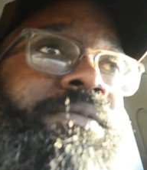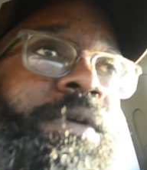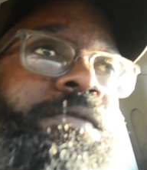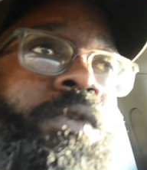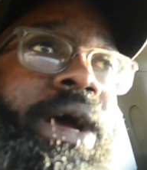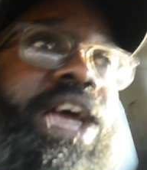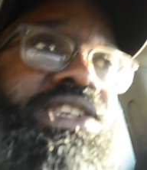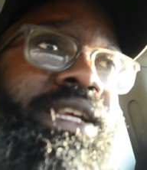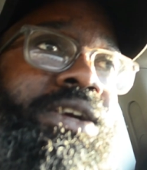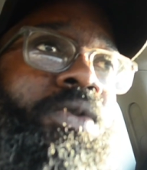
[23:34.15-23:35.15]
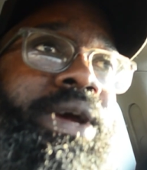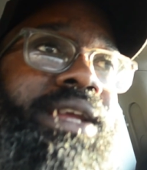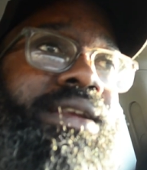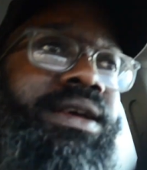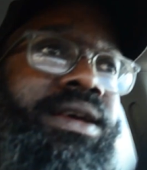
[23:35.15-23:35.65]
before I actually
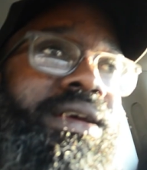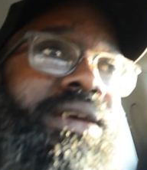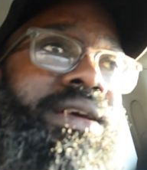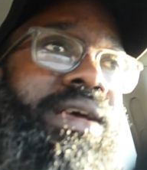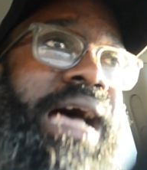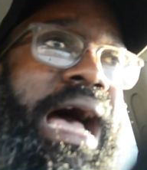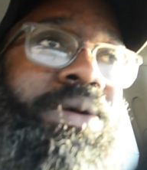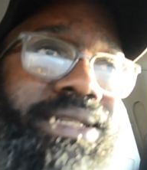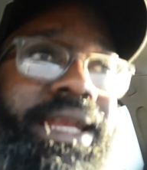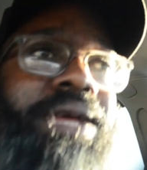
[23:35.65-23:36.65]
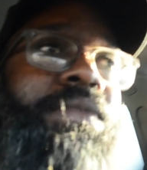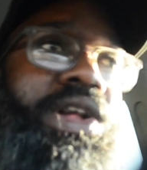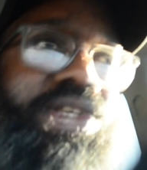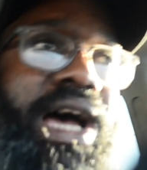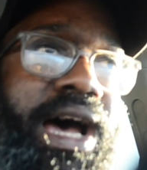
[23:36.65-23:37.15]
quit, I was getting
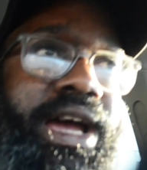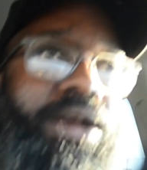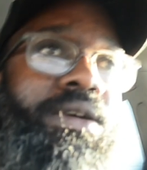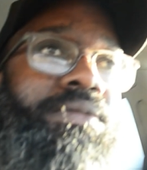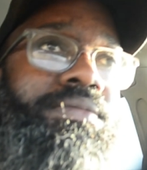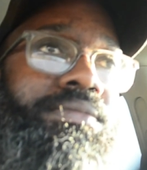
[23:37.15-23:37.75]
much higher.